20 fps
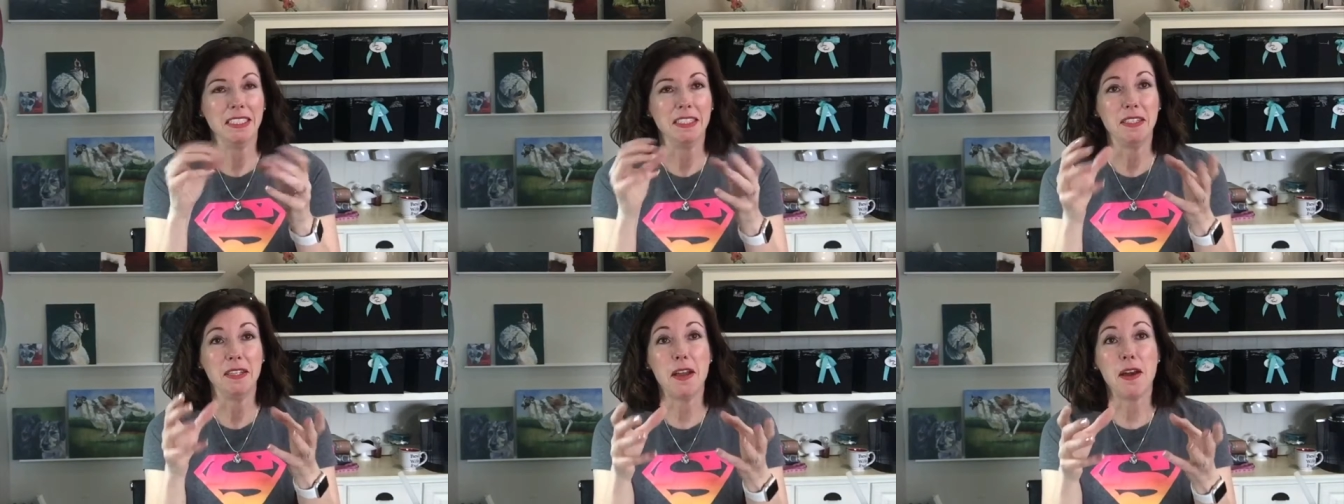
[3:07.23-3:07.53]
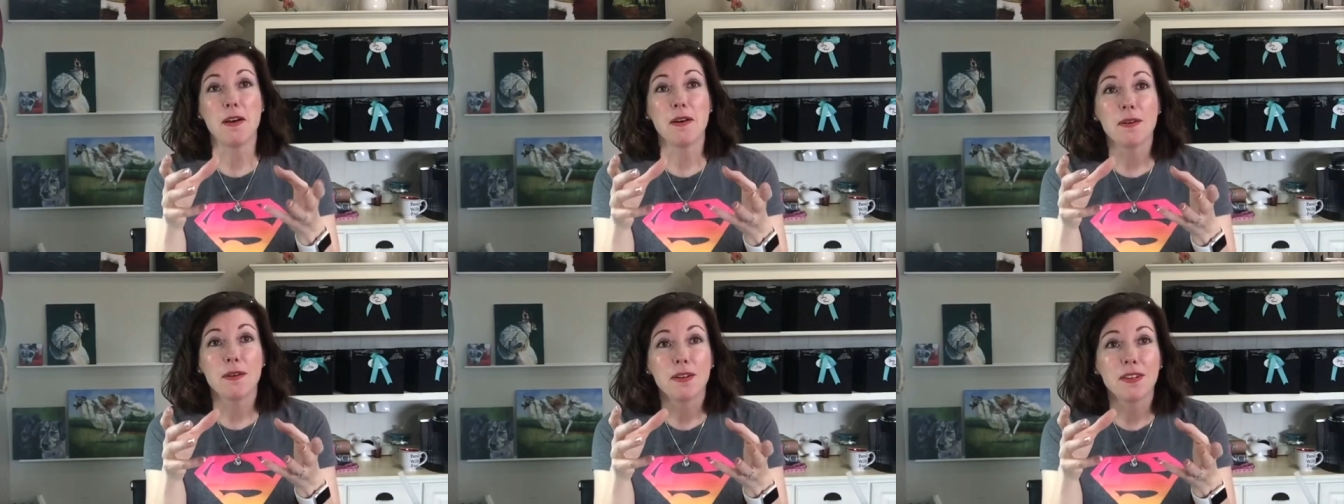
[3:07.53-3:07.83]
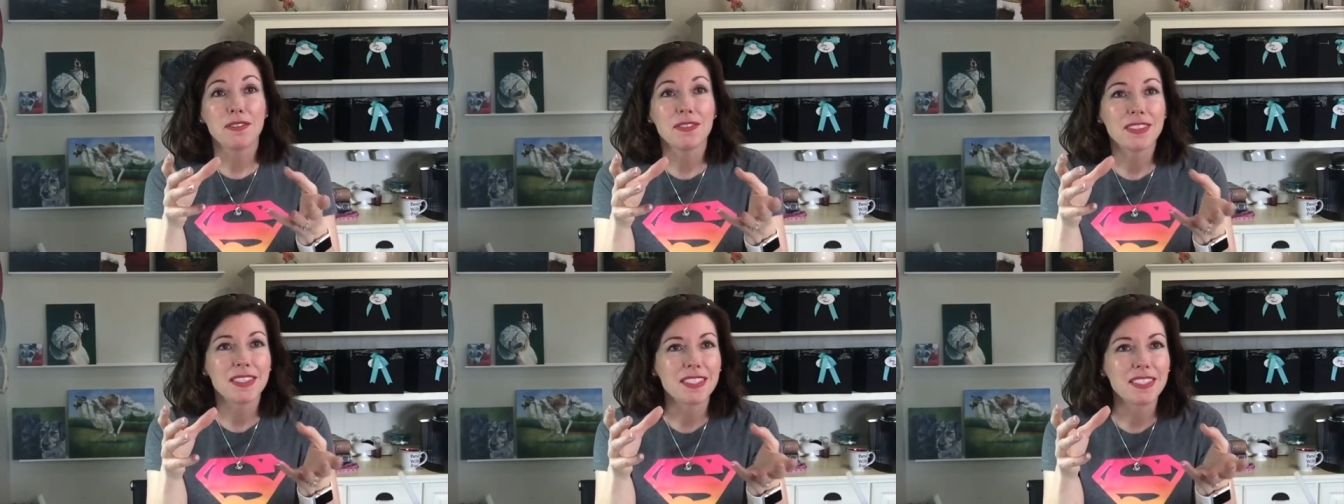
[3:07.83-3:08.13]
know
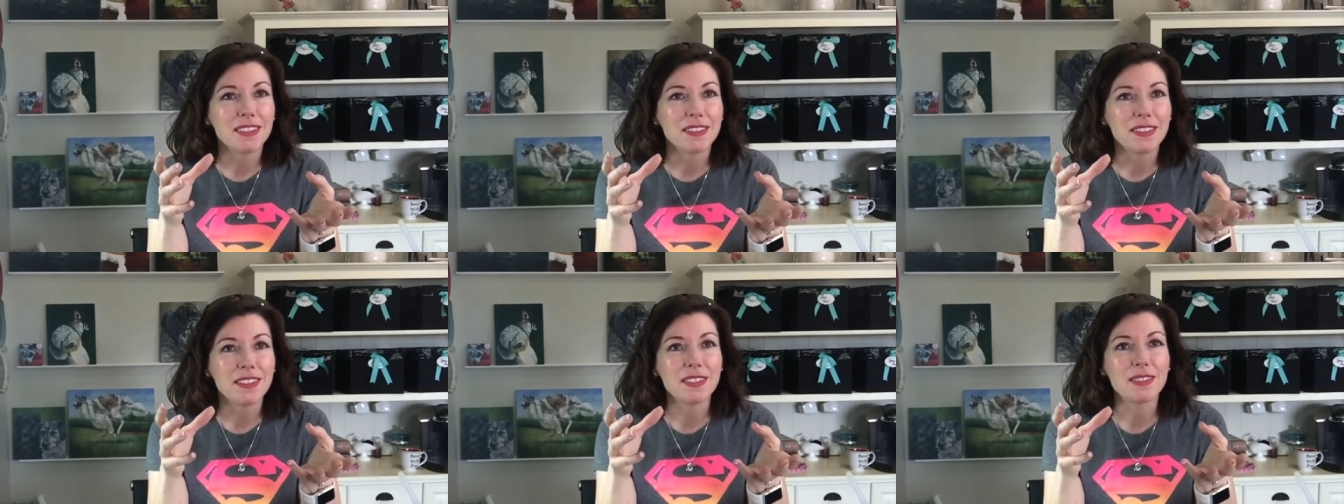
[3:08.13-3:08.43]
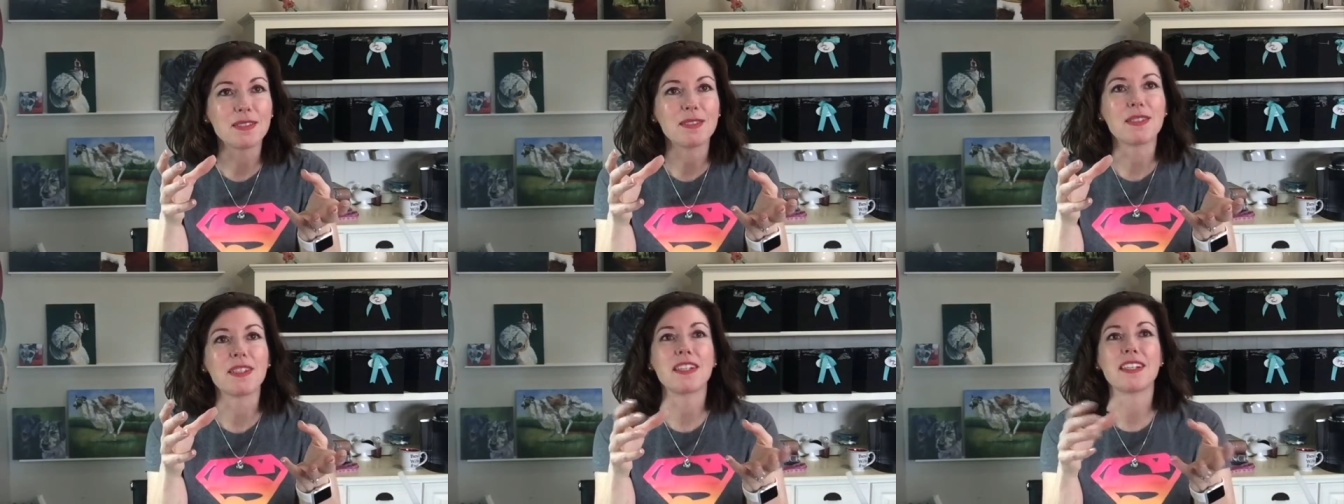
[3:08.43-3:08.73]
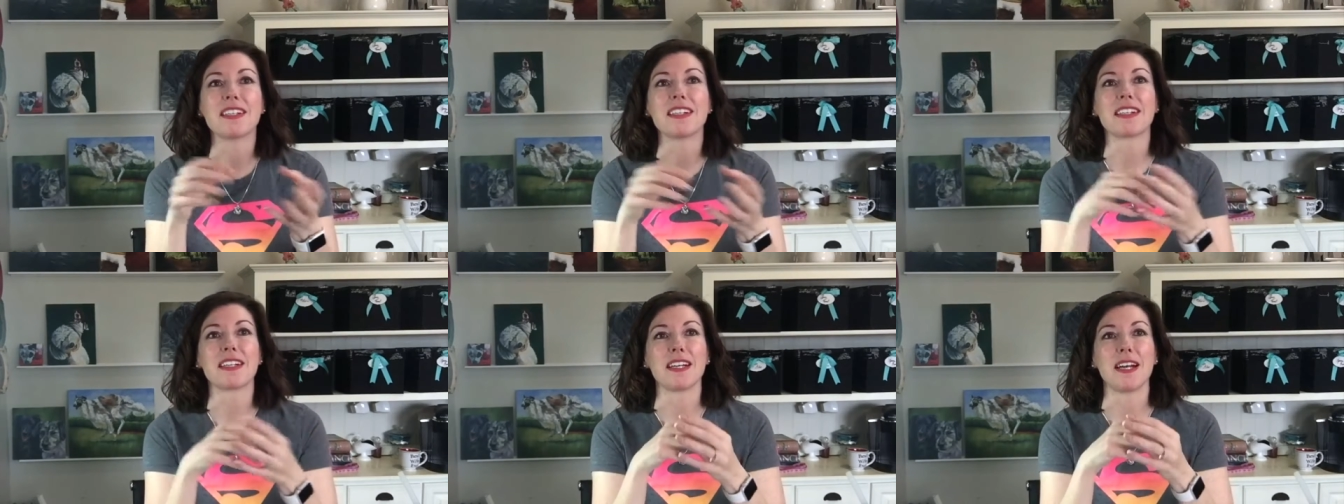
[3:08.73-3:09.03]
if it's going to
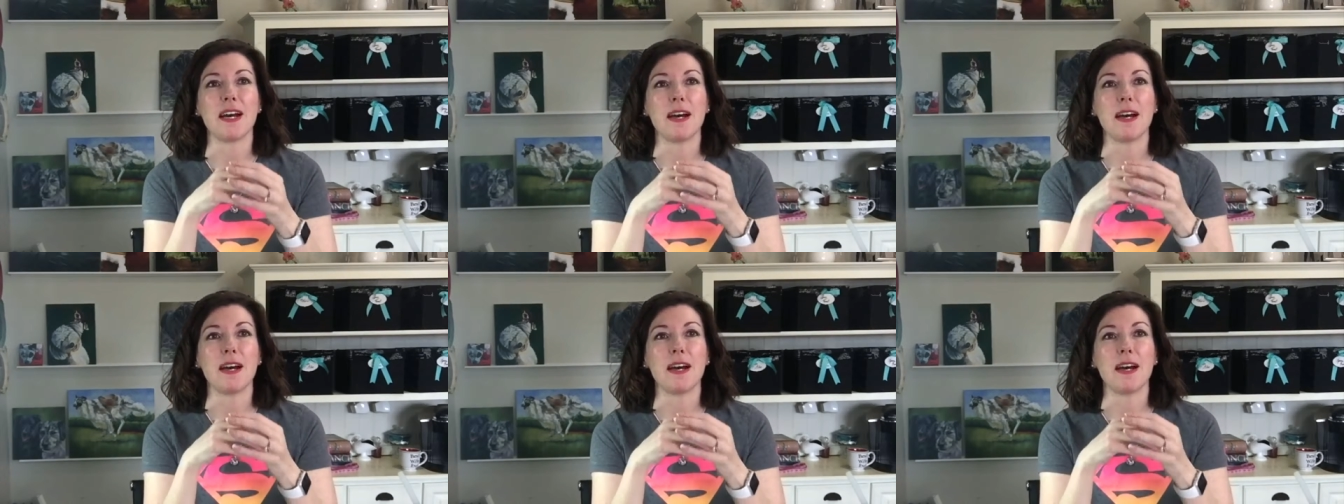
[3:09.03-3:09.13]
work,